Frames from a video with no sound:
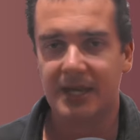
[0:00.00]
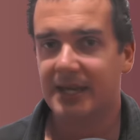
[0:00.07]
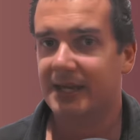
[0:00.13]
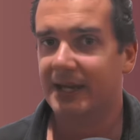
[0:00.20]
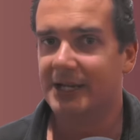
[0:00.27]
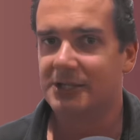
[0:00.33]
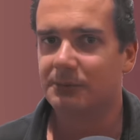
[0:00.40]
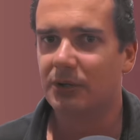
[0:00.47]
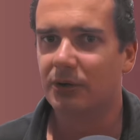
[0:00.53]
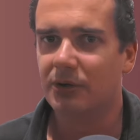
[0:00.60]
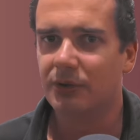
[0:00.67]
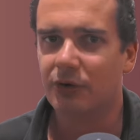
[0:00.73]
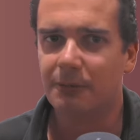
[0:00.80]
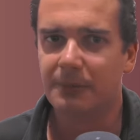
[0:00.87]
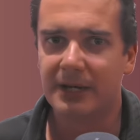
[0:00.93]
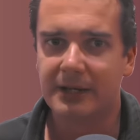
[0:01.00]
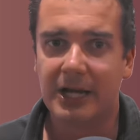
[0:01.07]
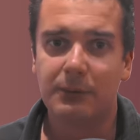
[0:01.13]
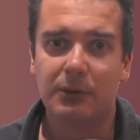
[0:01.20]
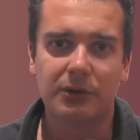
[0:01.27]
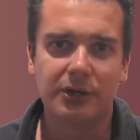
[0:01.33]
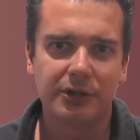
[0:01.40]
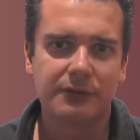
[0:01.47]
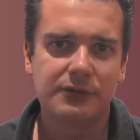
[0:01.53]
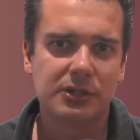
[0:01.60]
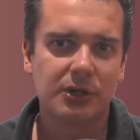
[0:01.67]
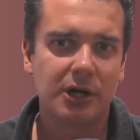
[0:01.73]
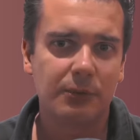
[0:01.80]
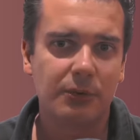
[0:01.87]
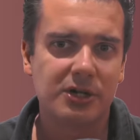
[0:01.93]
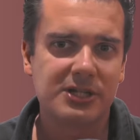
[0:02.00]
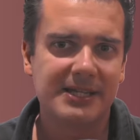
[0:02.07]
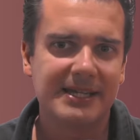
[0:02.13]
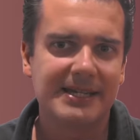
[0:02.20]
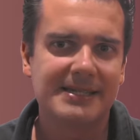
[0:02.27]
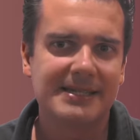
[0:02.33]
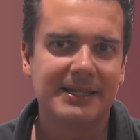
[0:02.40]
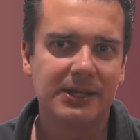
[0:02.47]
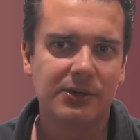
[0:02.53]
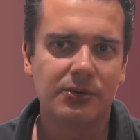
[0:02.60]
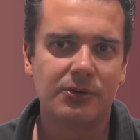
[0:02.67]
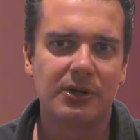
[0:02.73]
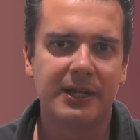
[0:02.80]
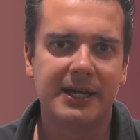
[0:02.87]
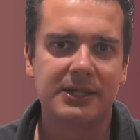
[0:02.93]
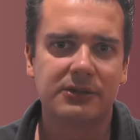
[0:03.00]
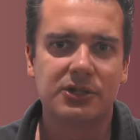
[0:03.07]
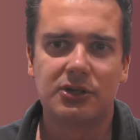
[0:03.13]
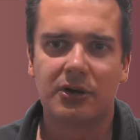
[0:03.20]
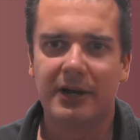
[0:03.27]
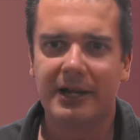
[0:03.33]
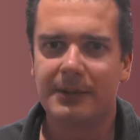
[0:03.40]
As we all know by now, a lot of Star Wars and LEGO collectors are